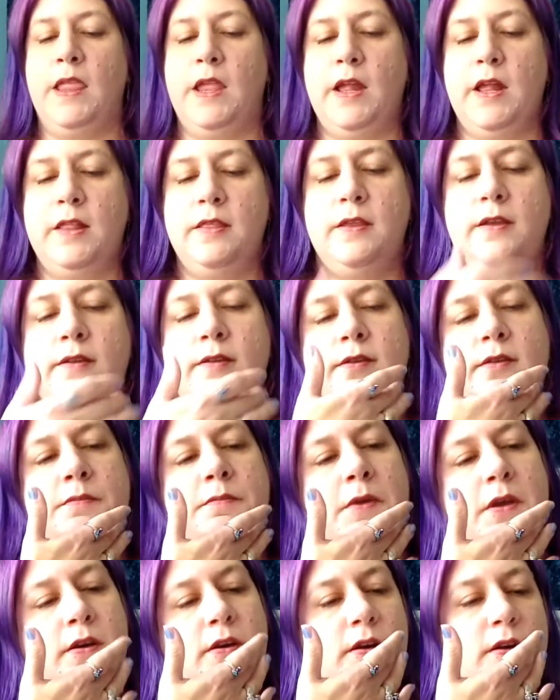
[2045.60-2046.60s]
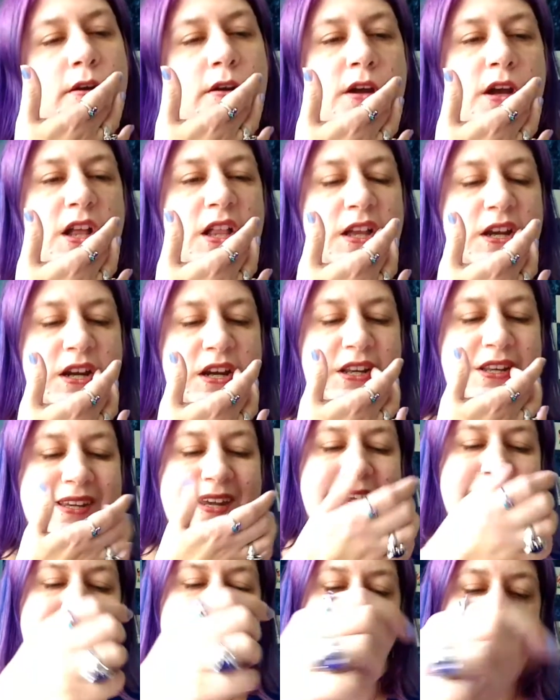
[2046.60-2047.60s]
And then Splendor colors
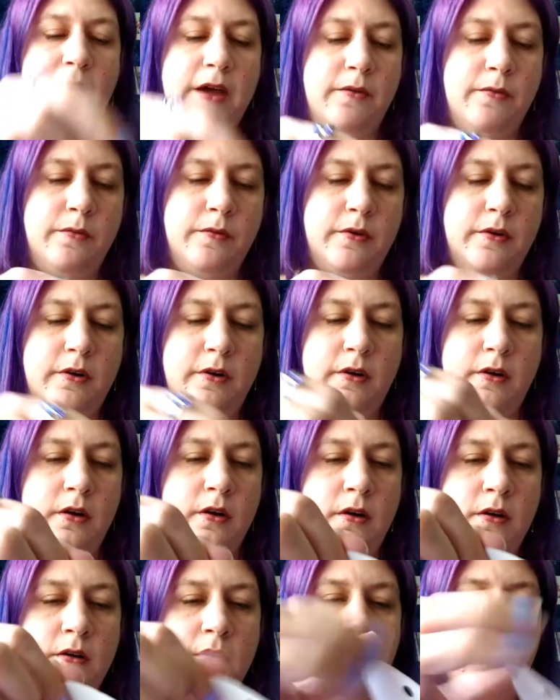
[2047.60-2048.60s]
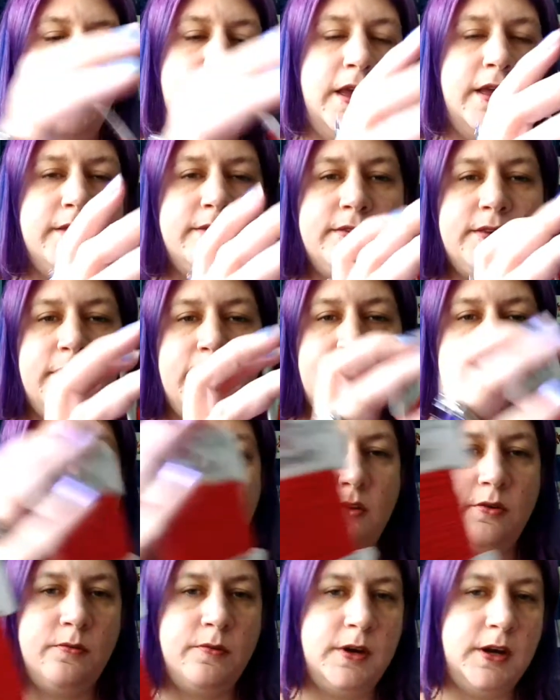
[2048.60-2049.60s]
I got were
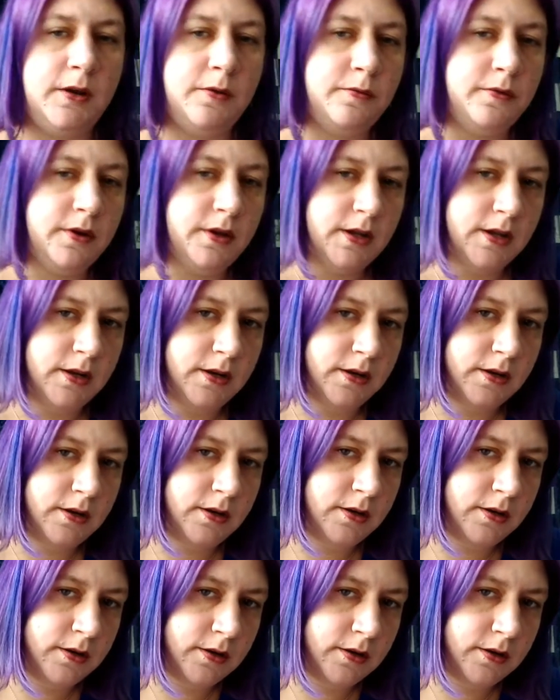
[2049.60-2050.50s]
S821.